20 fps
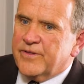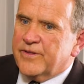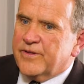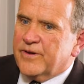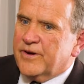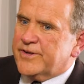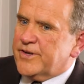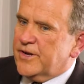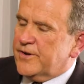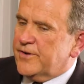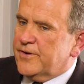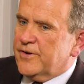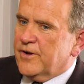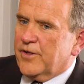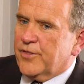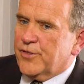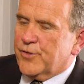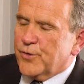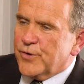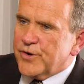
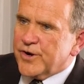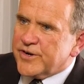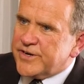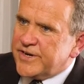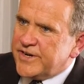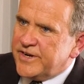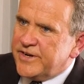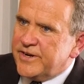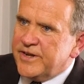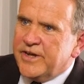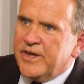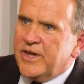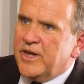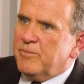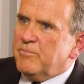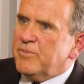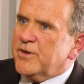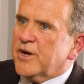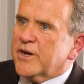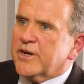I thought I did,
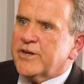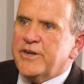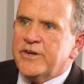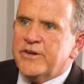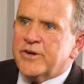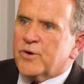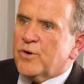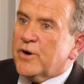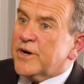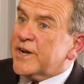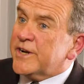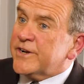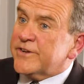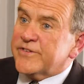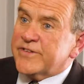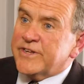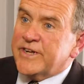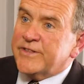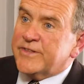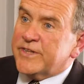but I didn't quite
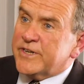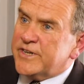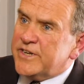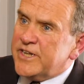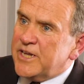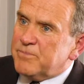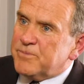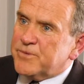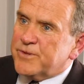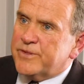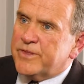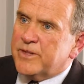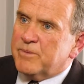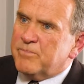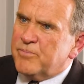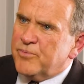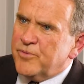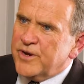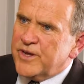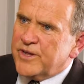understand the depth and the
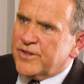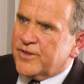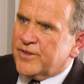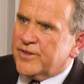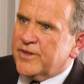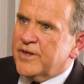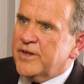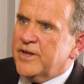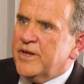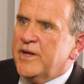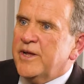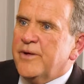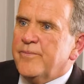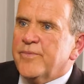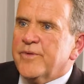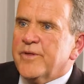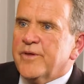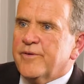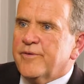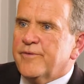breadth
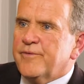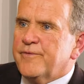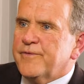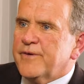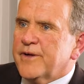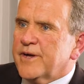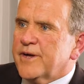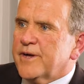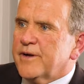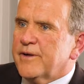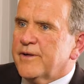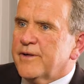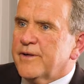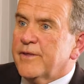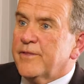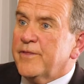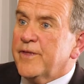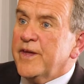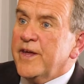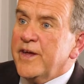of
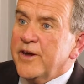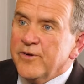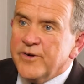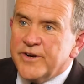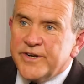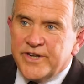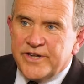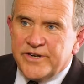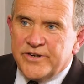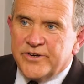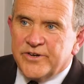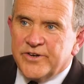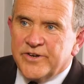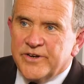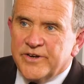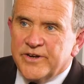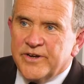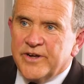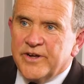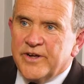the heritage
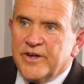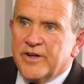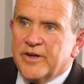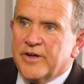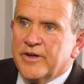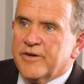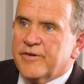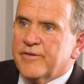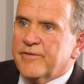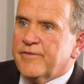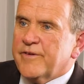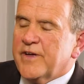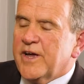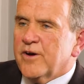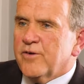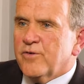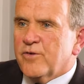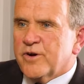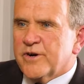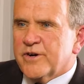of
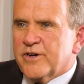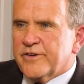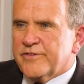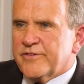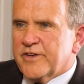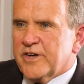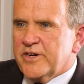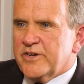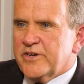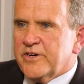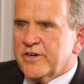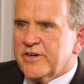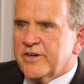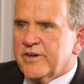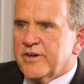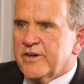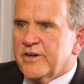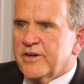our organisation.